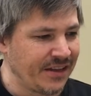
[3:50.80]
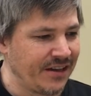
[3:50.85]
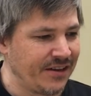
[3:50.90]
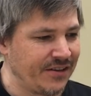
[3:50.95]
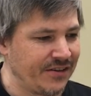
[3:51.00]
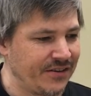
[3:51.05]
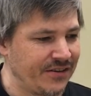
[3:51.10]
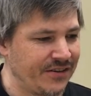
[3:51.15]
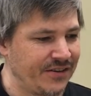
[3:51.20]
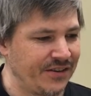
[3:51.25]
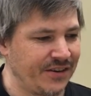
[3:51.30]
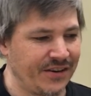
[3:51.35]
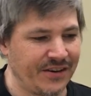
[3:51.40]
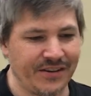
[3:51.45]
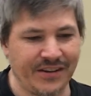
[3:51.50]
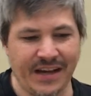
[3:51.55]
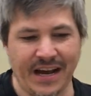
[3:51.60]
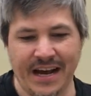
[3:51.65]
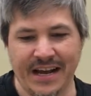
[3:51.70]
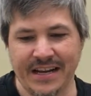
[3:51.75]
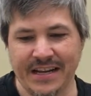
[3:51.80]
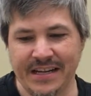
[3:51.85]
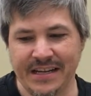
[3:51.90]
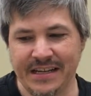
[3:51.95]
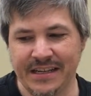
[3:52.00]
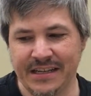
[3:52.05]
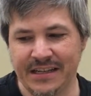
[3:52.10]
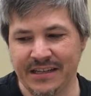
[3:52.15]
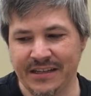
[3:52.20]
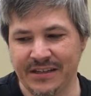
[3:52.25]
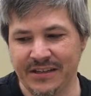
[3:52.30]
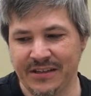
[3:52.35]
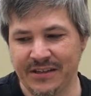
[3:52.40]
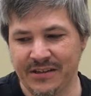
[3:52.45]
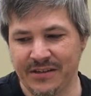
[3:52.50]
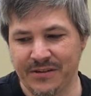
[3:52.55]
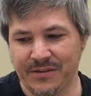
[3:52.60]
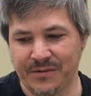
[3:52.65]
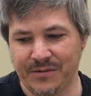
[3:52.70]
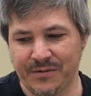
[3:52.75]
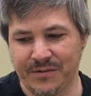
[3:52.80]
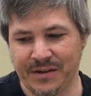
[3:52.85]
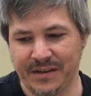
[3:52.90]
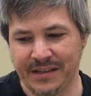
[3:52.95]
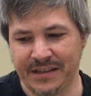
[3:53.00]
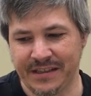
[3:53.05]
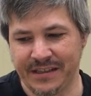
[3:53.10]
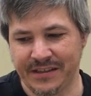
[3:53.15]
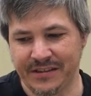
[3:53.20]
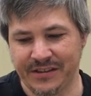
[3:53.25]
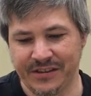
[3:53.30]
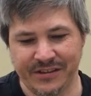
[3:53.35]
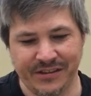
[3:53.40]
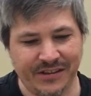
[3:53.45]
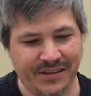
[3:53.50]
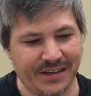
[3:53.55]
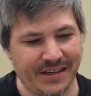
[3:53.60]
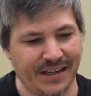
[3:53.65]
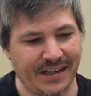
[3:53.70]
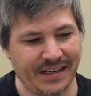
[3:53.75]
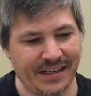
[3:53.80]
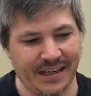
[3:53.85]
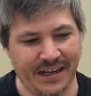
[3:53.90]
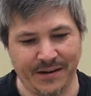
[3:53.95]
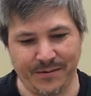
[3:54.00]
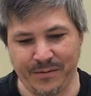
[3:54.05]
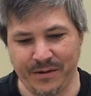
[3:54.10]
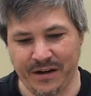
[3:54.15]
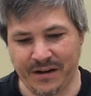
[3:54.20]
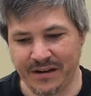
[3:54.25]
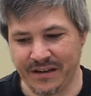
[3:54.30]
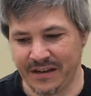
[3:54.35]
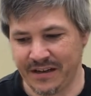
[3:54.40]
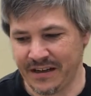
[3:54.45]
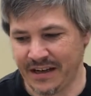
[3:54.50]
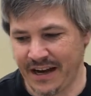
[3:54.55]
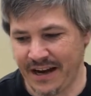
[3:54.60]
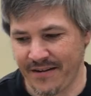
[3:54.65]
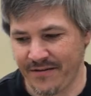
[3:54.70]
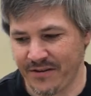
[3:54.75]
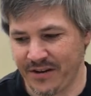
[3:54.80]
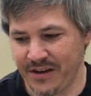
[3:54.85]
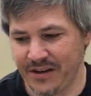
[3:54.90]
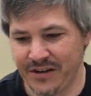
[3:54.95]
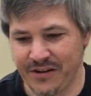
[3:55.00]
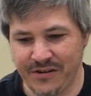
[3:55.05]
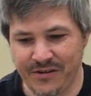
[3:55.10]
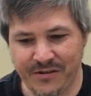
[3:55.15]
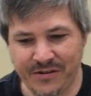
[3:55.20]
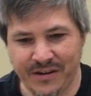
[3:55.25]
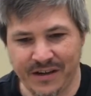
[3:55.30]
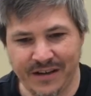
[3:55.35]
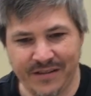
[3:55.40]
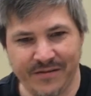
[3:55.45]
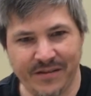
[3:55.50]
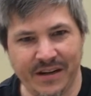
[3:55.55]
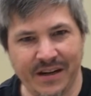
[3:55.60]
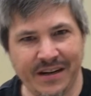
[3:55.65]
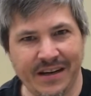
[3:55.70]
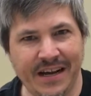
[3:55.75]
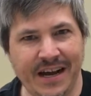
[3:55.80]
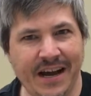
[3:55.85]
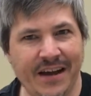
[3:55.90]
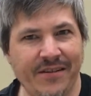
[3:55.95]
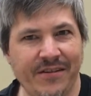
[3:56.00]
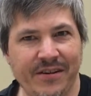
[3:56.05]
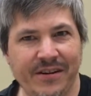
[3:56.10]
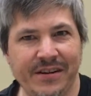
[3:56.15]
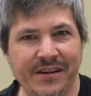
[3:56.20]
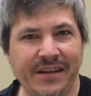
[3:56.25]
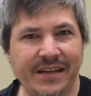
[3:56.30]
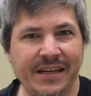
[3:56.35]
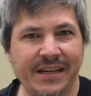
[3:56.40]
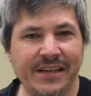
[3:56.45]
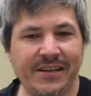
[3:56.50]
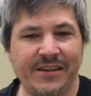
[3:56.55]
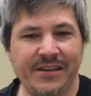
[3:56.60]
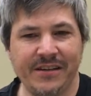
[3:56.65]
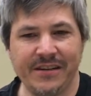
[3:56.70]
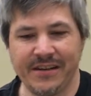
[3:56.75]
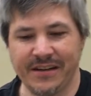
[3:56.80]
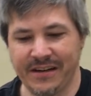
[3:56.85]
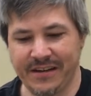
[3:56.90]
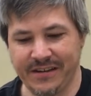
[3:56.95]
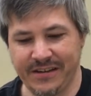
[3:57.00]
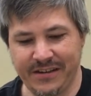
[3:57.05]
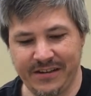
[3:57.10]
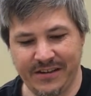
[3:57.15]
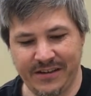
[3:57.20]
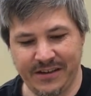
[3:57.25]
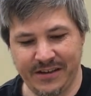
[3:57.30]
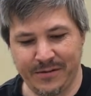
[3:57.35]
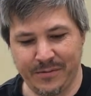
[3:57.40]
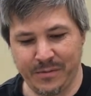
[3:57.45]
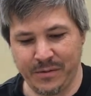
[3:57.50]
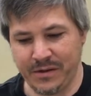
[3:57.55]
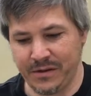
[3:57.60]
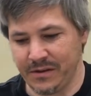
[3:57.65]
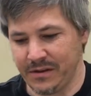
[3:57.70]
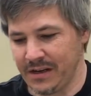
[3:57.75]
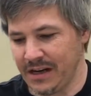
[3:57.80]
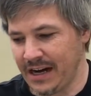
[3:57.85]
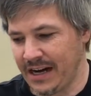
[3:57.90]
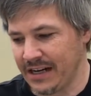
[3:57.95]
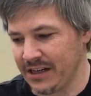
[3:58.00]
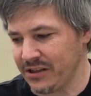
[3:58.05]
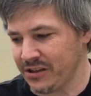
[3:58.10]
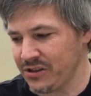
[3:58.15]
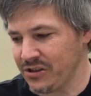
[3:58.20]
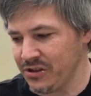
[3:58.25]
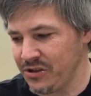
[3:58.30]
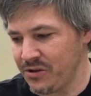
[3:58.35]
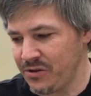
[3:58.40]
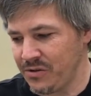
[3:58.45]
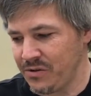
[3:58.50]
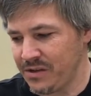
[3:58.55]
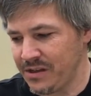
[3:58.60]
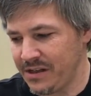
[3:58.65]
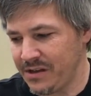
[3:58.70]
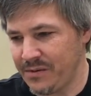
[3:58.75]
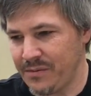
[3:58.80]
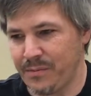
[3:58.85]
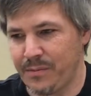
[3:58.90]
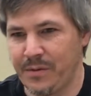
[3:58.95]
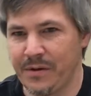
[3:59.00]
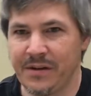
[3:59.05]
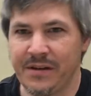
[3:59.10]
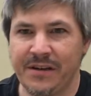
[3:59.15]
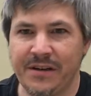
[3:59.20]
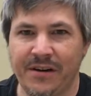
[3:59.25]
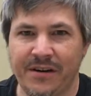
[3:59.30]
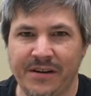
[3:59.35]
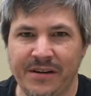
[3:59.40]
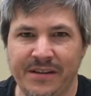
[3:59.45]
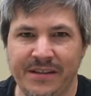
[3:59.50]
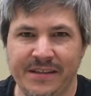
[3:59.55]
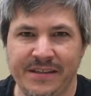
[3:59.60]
So that is what it looks like. I'm gonna have to do. I'm gonna have to get some hot glue and put it on